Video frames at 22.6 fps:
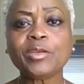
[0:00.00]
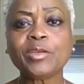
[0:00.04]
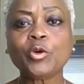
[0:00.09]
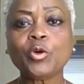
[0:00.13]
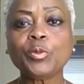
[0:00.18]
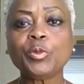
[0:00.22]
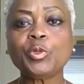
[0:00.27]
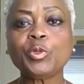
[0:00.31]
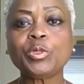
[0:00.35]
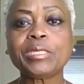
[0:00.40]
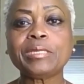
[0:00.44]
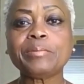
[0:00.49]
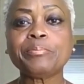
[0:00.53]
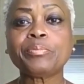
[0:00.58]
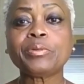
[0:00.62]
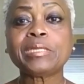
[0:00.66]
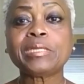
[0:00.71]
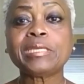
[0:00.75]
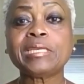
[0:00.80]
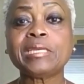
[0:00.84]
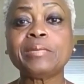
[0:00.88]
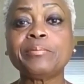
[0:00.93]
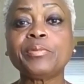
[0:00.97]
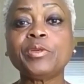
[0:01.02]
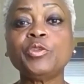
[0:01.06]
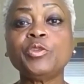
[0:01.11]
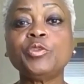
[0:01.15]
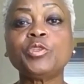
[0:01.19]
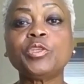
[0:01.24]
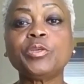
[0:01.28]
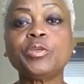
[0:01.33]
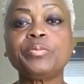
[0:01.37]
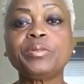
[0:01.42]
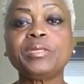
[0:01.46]
I hope it can bring
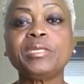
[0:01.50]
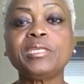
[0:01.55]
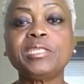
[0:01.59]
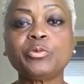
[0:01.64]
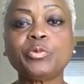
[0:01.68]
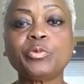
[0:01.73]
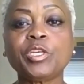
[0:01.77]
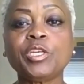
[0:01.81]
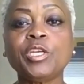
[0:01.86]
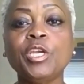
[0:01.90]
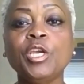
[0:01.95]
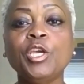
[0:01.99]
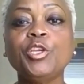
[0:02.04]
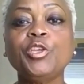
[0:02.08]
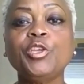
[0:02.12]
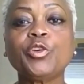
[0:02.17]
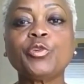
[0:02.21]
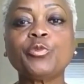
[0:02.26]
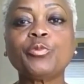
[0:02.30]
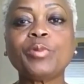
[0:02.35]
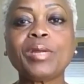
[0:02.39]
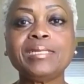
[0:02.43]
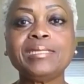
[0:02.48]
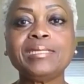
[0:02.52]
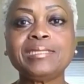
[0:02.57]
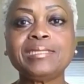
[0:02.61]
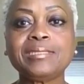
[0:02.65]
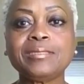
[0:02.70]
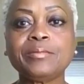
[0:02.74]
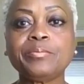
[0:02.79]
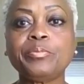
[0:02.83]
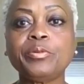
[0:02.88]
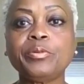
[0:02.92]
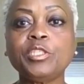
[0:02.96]
you to a place where you're ready
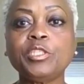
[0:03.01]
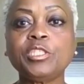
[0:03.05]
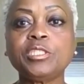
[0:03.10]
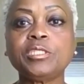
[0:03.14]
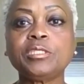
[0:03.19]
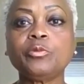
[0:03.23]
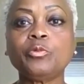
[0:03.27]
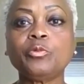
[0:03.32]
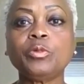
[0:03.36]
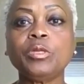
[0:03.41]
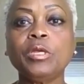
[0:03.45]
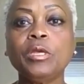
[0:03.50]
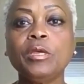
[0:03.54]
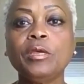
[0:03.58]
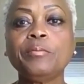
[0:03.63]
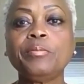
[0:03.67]
to push the